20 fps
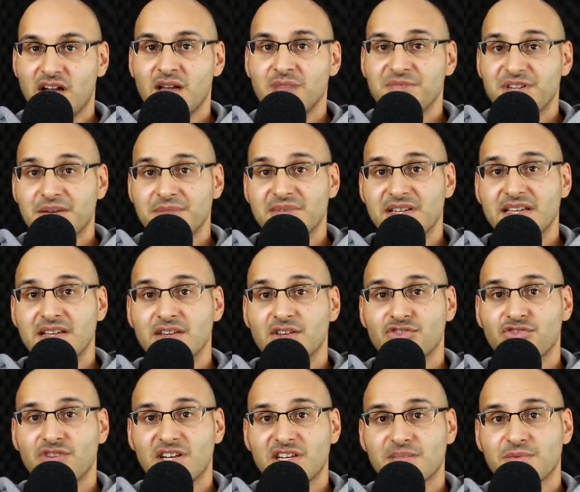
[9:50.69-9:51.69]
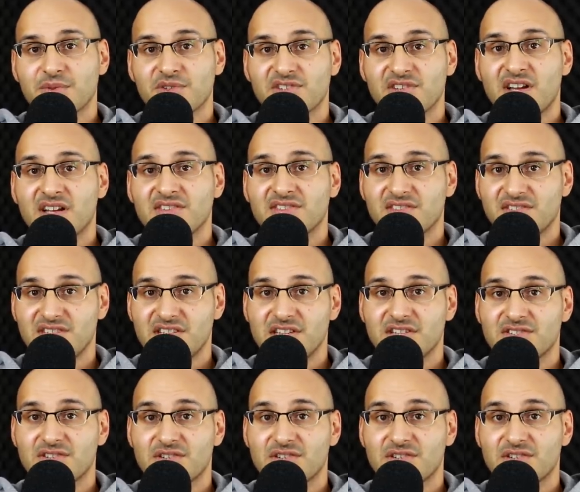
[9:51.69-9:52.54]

I'm James Linker, Shredded Sports Science. See you